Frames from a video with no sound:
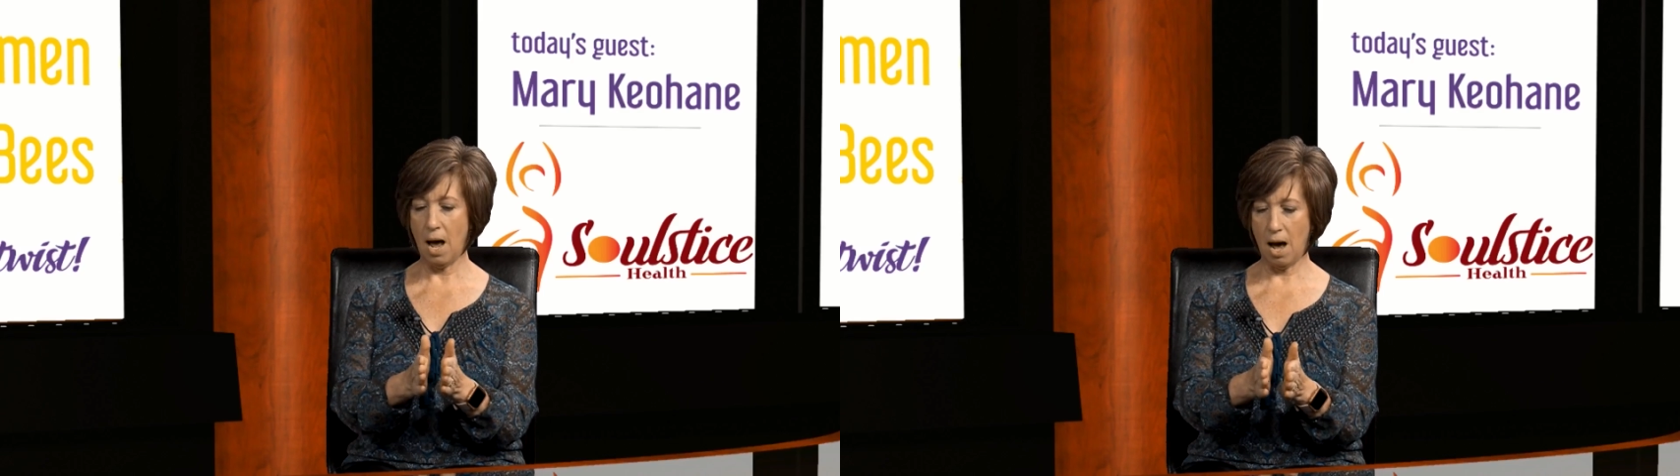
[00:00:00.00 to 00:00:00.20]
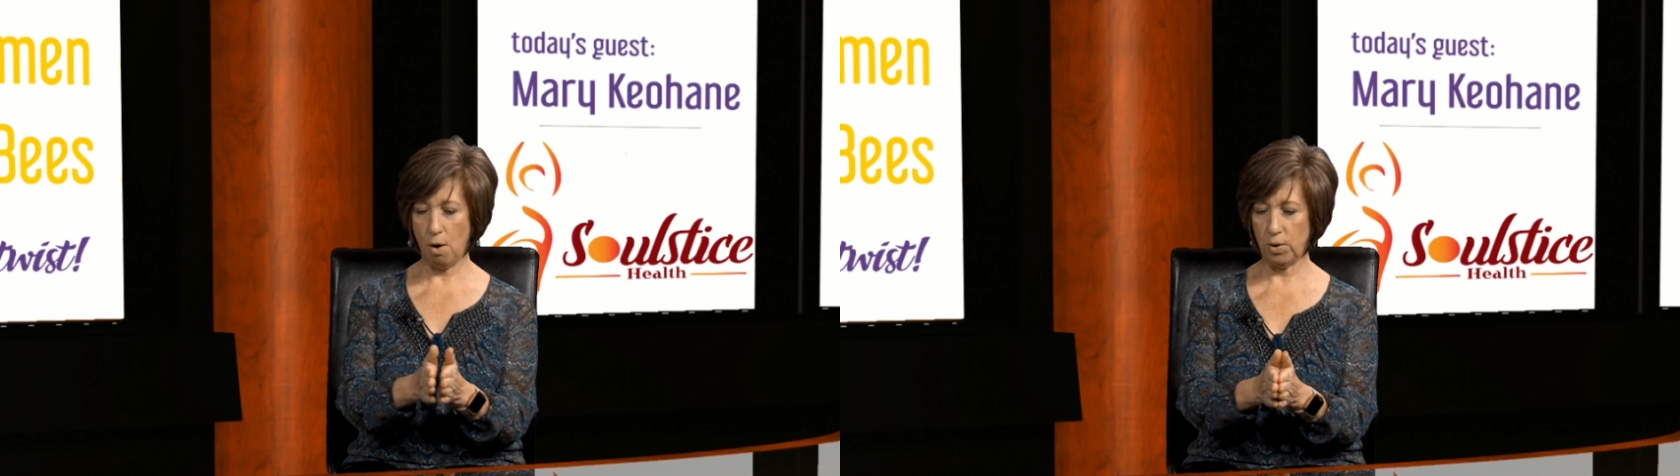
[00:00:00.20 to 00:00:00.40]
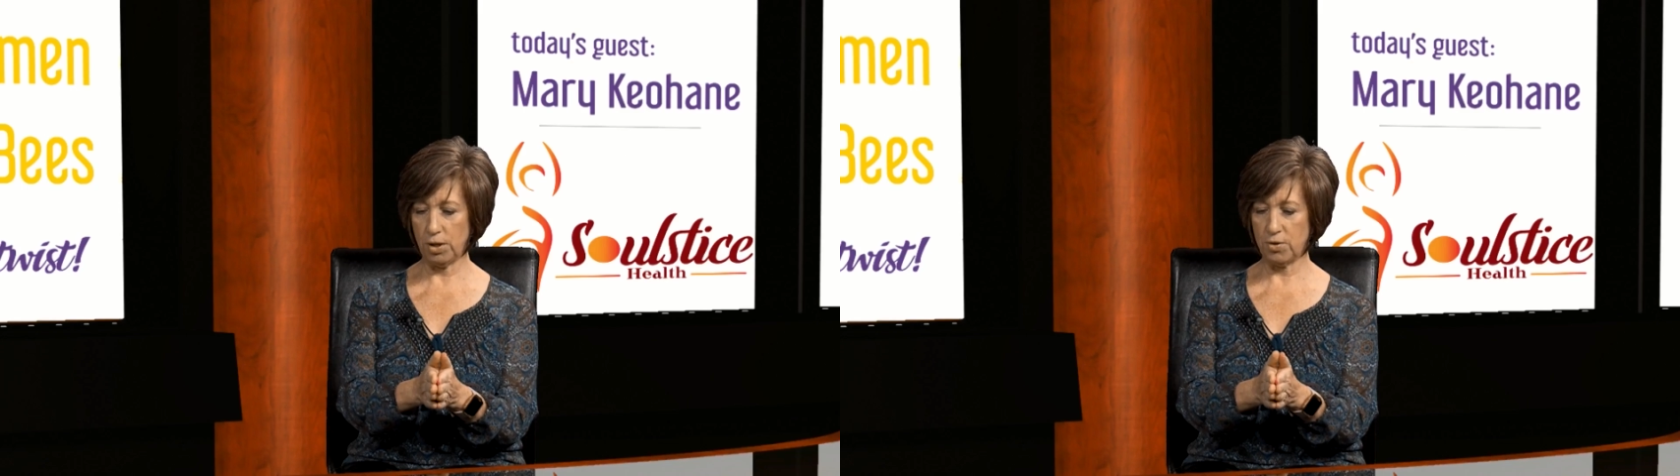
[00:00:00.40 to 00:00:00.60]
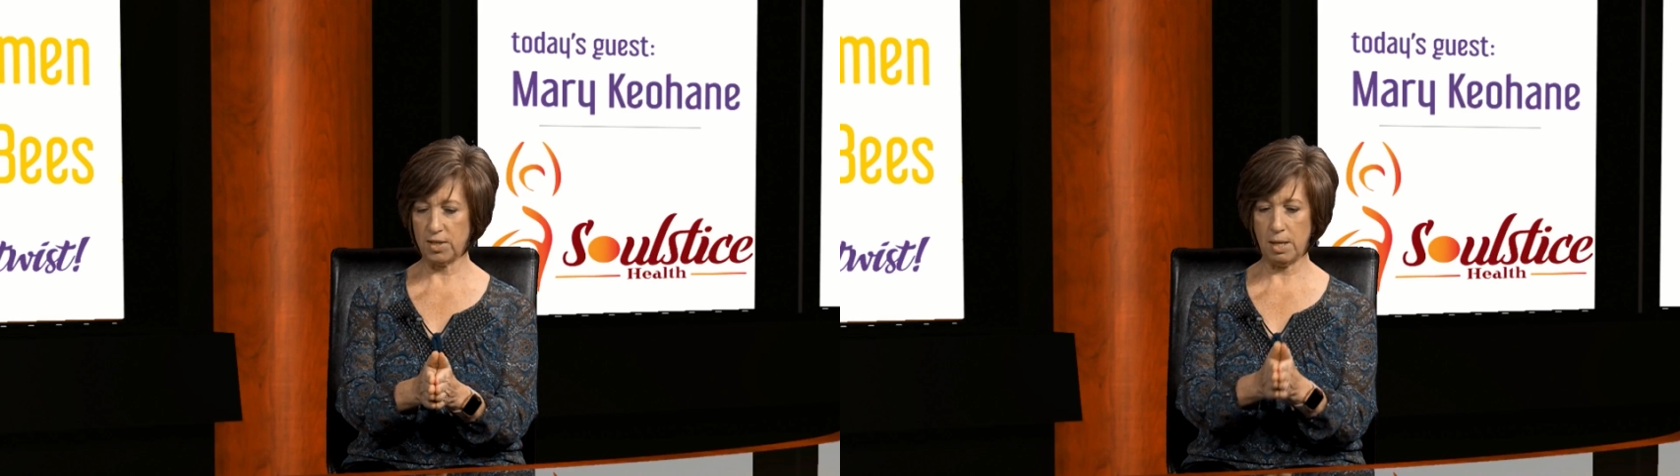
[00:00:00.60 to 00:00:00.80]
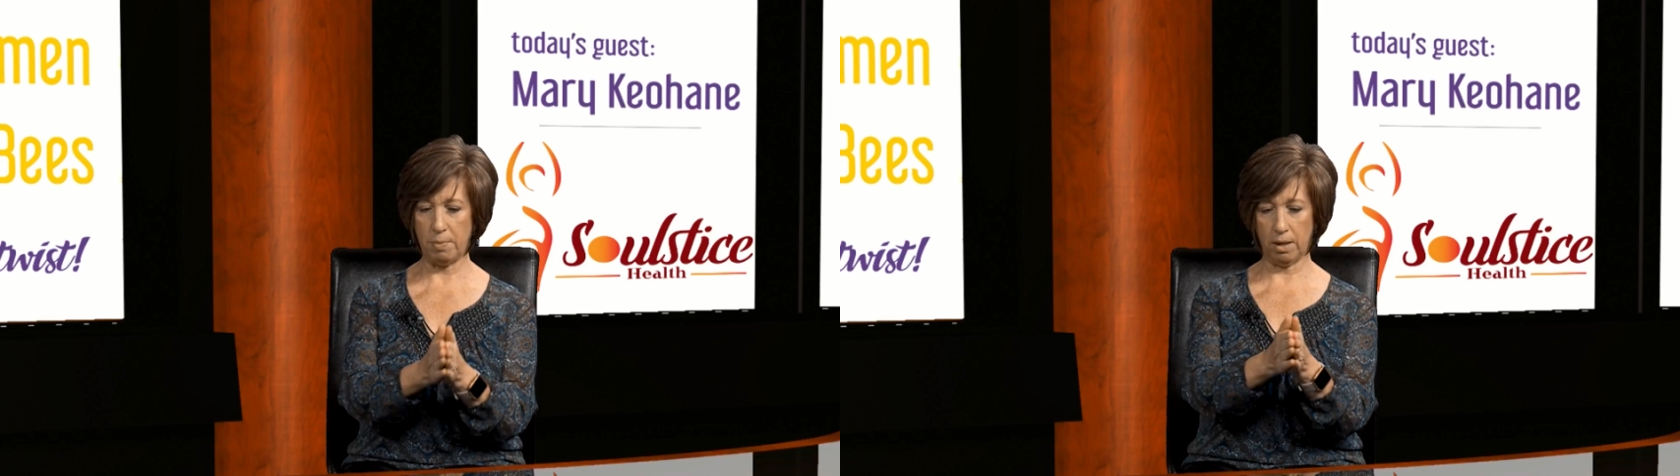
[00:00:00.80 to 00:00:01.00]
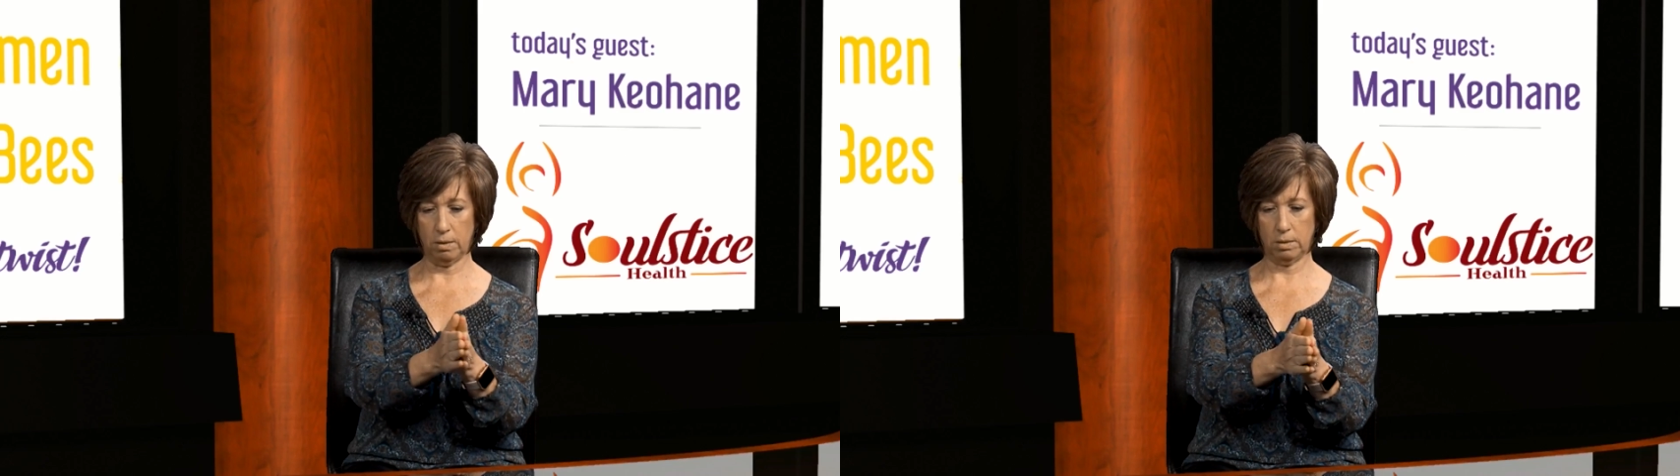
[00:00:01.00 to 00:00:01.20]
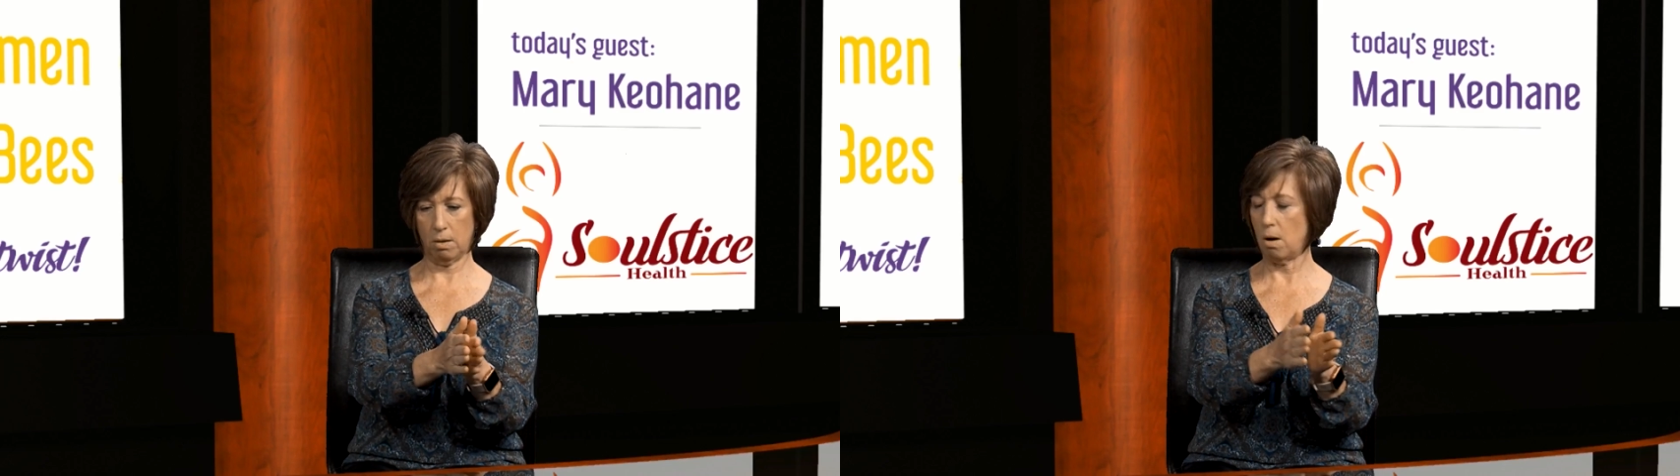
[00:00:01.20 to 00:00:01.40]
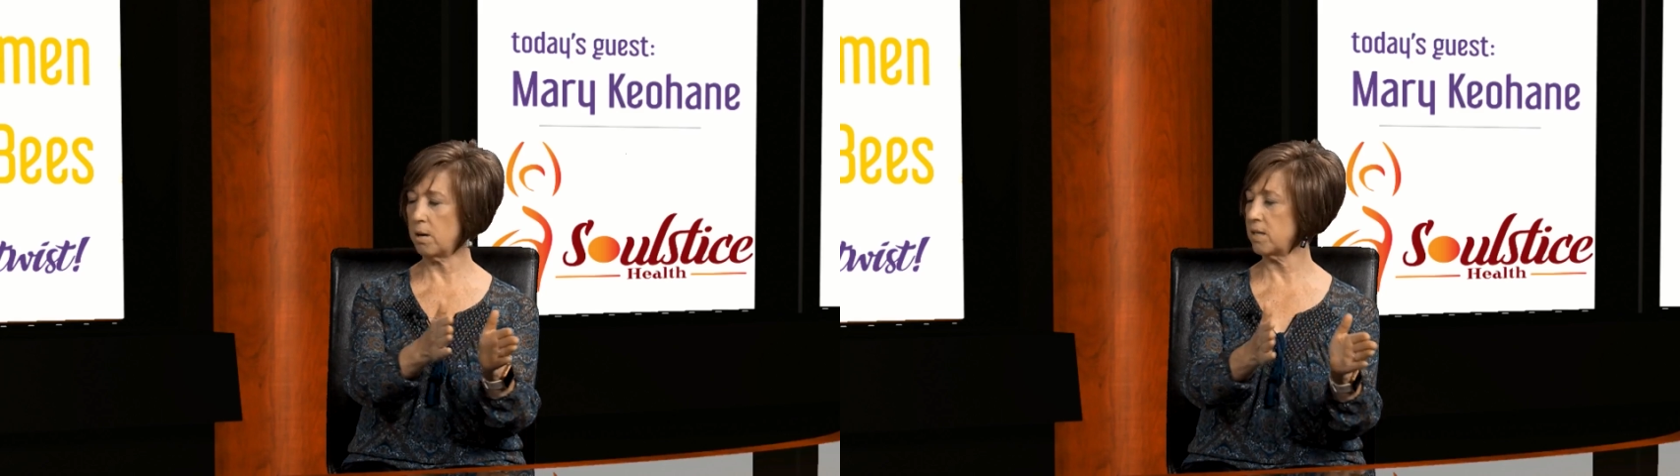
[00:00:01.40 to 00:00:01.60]
How well are you sleeping
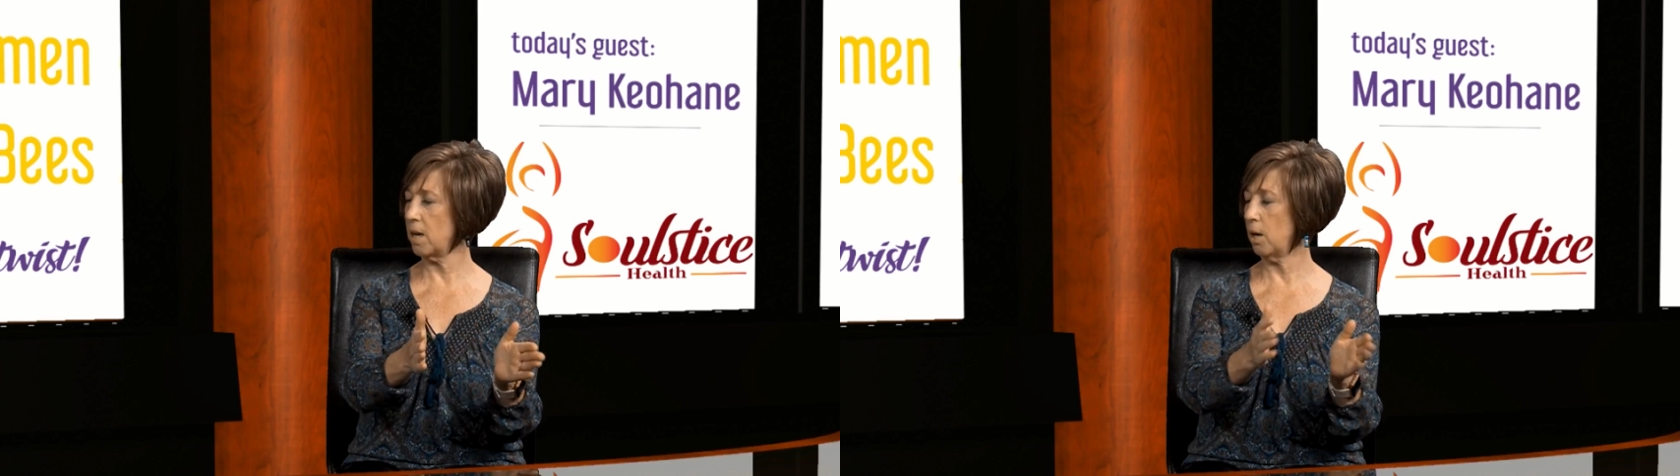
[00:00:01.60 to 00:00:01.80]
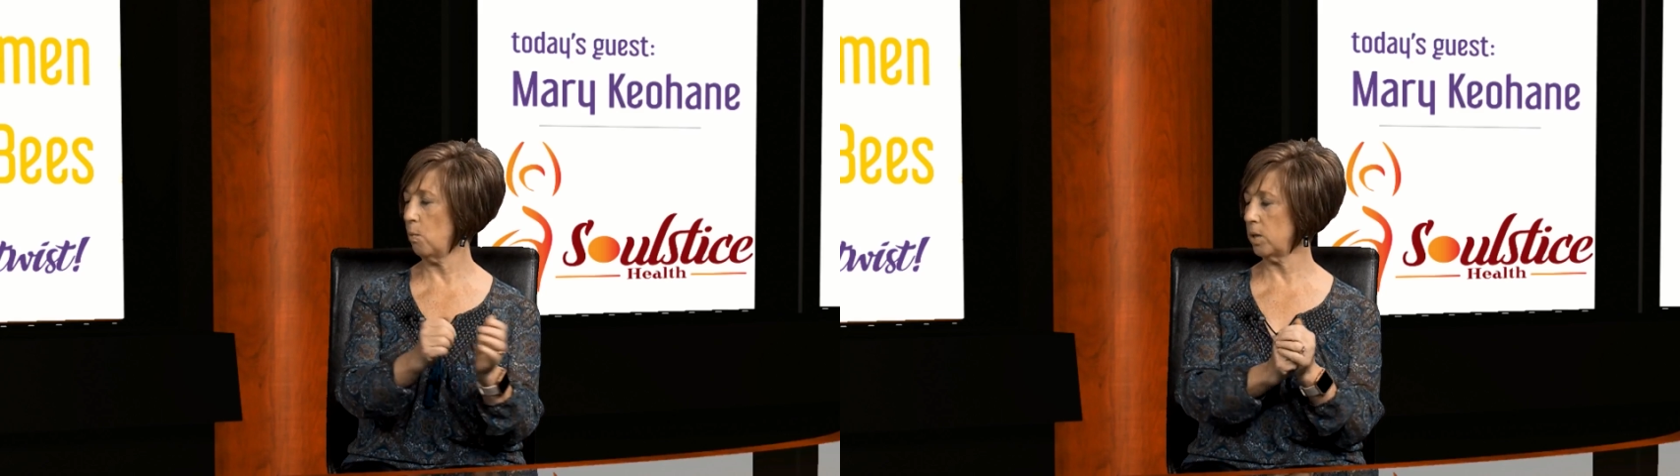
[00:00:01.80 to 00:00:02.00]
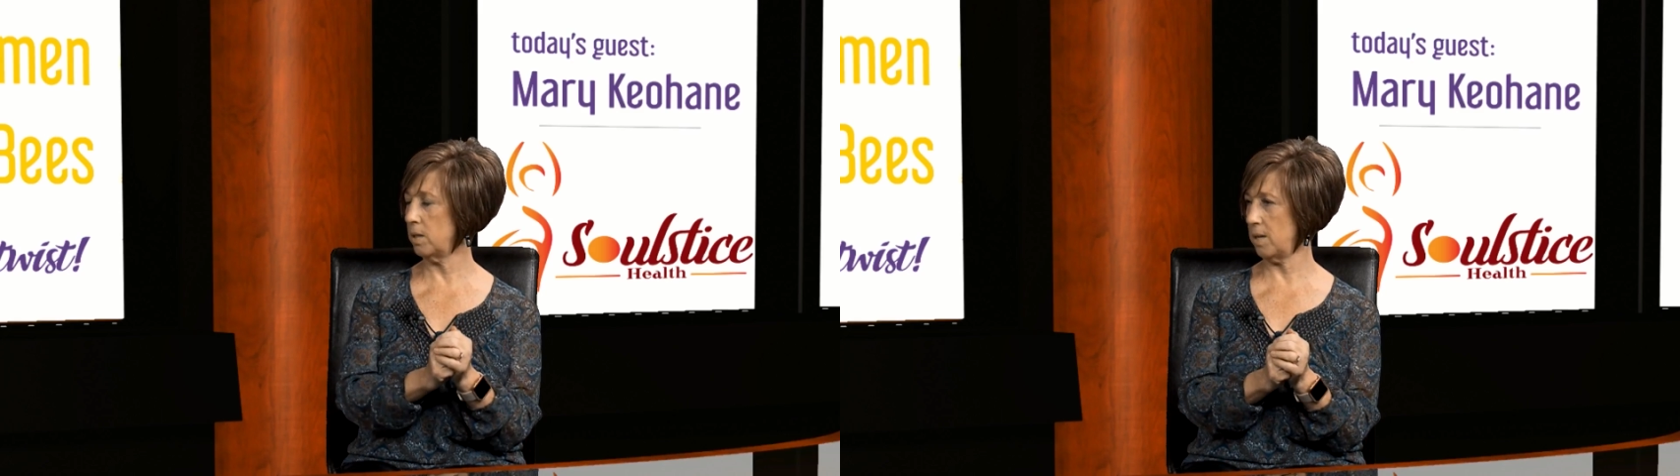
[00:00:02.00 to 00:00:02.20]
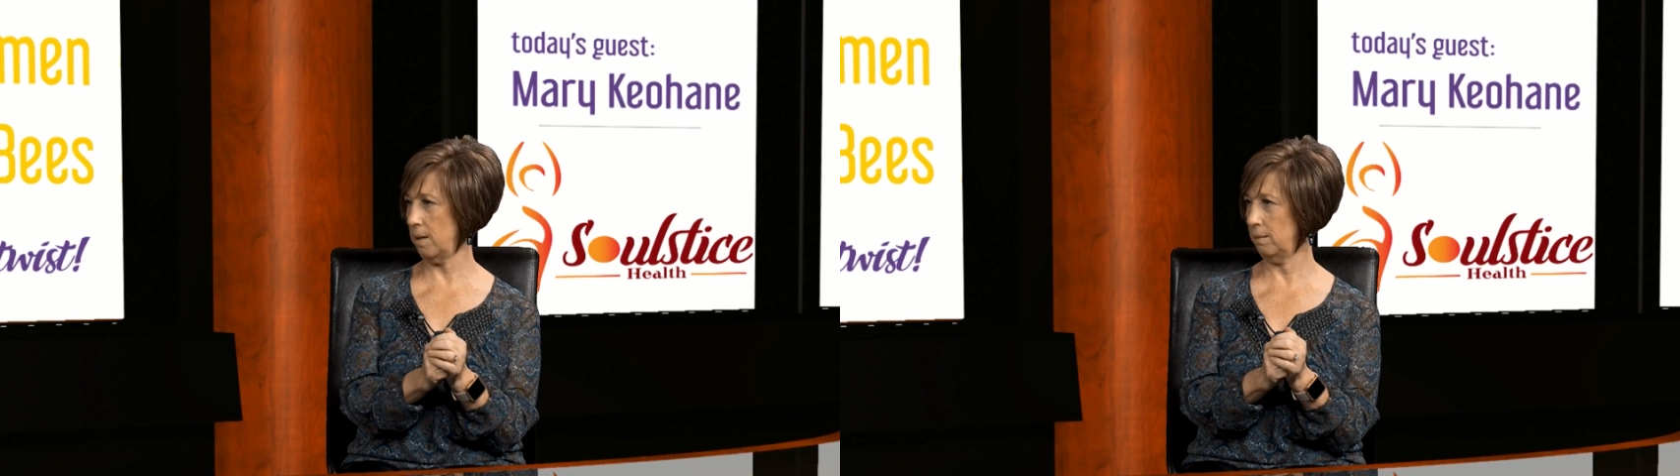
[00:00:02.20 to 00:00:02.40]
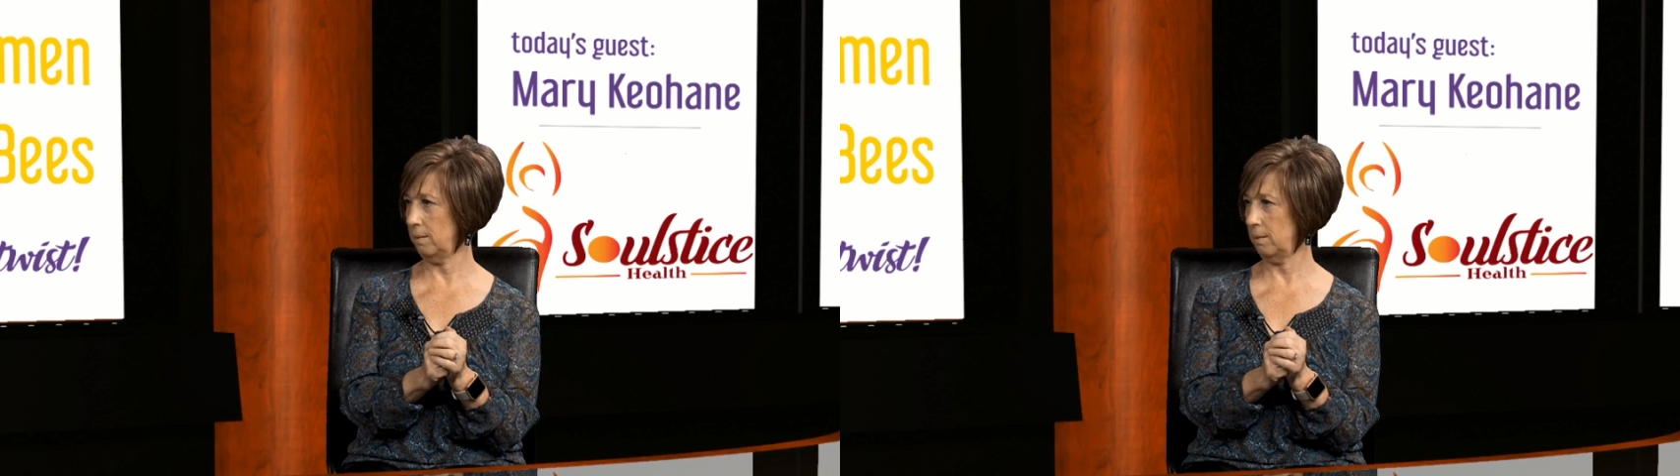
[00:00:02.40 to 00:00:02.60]
on a scale of 1 to 10?